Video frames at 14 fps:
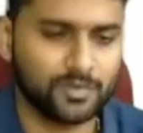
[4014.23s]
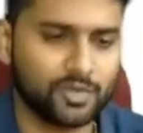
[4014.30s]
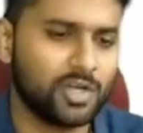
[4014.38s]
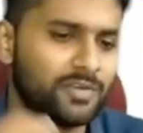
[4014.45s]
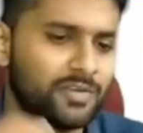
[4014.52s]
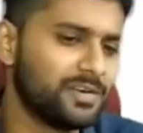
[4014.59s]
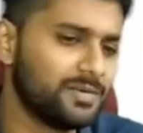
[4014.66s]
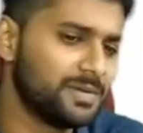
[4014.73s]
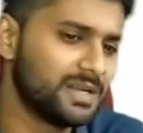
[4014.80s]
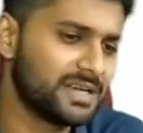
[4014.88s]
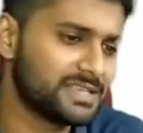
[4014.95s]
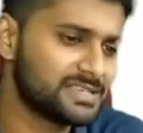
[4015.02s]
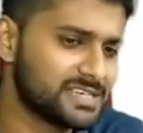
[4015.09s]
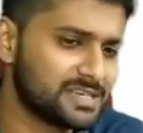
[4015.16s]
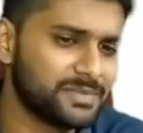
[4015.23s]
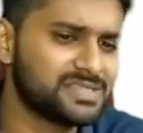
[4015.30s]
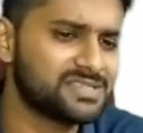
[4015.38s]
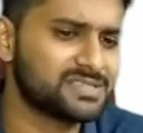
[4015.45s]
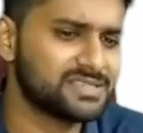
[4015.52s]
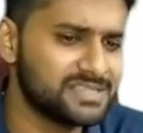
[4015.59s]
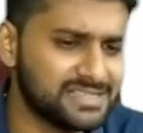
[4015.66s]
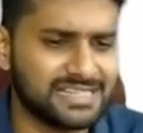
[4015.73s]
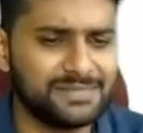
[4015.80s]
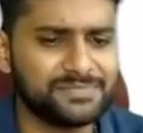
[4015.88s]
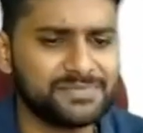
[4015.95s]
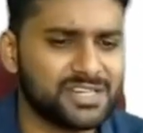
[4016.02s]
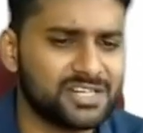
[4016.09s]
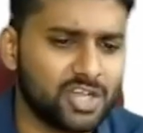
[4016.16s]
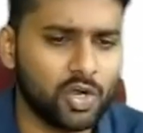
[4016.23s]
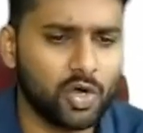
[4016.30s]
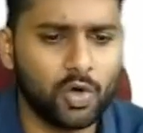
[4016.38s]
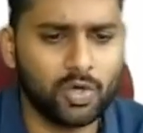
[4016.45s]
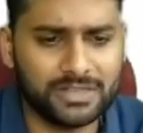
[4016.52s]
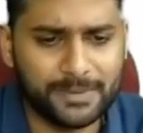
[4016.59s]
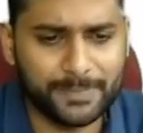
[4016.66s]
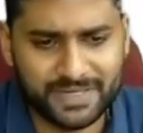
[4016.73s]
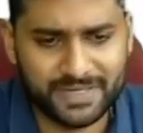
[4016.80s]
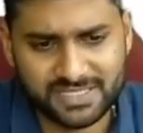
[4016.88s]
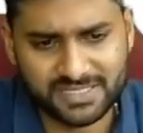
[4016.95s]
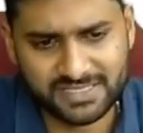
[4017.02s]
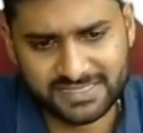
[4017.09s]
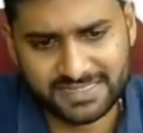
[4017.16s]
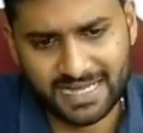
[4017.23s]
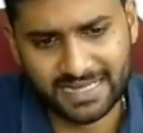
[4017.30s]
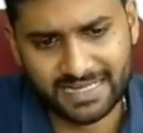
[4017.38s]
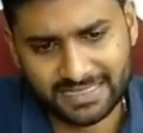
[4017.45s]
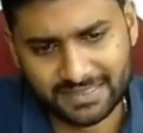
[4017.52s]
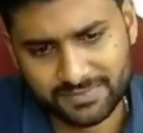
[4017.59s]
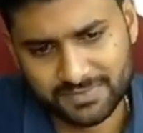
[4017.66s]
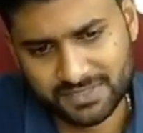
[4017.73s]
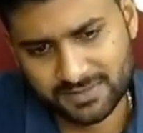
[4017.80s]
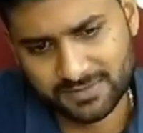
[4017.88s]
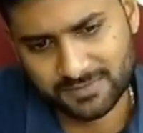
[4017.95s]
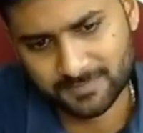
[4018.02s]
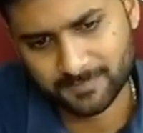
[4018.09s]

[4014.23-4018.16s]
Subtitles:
Non-verbal reasoning means it comes under all the pictures, diagrams.